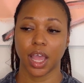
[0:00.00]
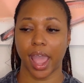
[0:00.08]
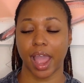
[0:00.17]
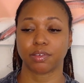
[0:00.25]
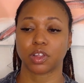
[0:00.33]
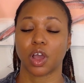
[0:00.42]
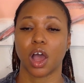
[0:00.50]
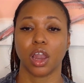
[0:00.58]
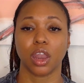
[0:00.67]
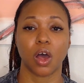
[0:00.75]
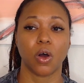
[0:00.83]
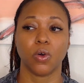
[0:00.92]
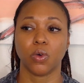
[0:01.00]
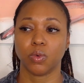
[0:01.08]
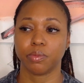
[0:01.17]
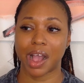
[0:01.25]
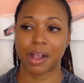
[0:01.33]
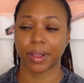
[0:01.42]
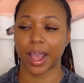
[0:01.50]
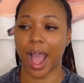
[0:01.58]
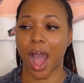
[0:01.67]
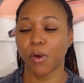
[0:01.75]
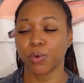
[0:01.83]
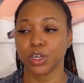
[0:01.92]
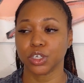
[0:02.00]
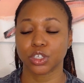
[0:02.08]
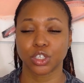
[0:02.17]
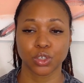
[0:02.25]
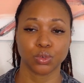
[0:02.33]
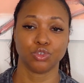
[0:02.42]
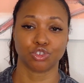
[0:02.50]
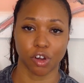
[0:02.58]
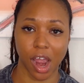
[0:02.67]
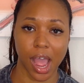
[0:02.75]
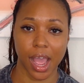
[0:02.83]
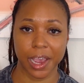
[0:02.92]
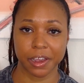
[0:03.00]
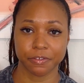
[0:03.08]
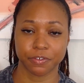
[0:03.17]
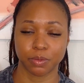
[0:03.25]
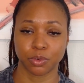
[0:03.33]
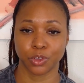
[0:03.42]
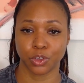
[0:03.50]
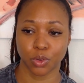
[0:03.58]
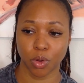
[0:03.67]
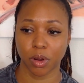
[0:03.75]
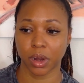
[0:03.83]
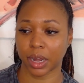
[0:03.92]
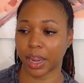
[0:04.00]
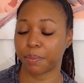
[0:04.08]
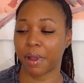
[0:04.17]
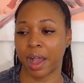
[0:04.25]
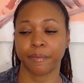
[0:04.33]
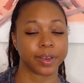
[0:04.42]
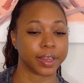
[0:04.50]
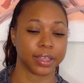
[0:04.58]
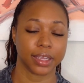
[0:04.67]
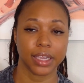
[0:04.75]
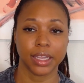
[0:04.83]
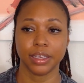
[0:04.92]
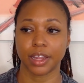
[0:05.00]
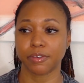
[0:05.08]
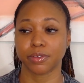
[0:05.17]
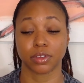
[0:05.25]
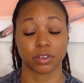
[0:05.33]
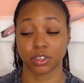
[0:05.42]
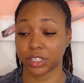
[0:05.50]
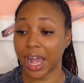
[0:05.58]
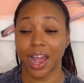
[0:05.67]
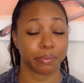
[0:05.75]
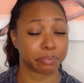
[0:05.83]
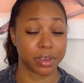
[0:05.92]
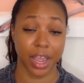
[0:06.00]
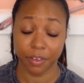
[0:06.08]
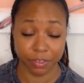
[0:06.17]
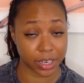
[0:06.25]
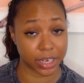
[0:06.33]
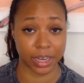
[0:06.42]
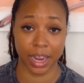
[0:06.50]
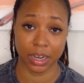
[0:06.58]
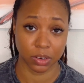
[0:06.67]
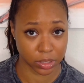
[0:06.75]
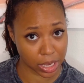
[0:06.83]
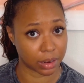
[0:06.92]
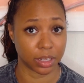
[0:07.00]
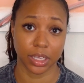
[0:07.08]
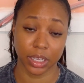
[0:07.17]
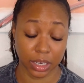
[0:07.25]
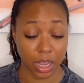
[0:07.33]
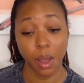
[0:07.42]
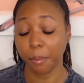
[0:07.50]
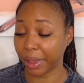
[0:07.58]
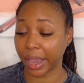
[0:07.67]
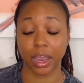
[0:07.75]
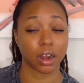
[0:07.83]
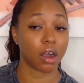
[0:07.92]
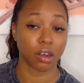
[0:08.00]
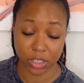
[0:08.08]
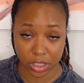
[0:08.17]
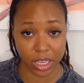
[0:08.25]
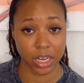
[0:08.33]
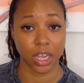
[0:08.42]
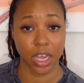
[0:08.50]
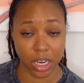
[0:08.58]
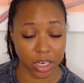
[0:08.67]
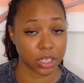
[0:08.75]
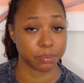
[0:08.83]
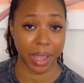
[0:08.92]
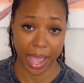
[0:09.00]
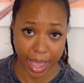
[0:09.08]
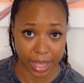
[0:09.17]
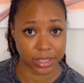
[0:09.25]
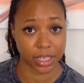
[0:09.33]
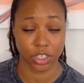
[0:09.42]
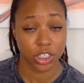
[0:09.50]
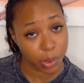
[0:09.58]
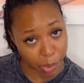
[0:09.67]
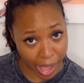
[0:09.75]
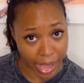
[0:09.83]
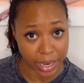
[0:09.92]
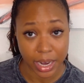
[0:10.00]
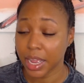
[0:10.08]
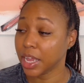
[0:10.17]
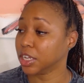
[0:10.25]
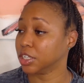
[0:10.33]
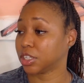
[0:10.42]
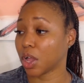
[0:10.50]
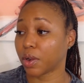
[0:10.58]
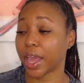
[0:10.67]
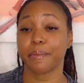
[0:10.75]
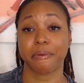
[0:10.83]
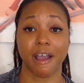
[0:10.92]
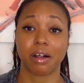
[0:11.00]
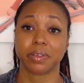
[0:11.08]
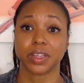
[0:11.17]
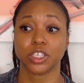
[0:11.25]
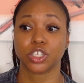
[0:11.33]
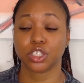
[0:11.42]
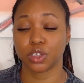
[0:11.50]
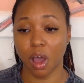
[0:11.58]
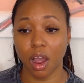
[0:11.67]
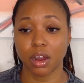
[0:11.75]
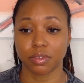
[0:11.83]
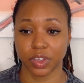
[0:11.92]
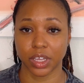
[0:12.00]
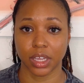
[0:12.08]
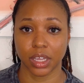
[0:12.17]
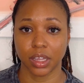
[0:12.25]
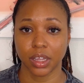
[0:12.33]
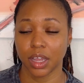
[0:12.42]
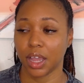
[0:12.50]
after a long, probably an hour or two drive from New York, and they probably didn't eat. The side definitely didn't have no time to eat, packing all 10 or 100 bags that she packed. So they probably starving,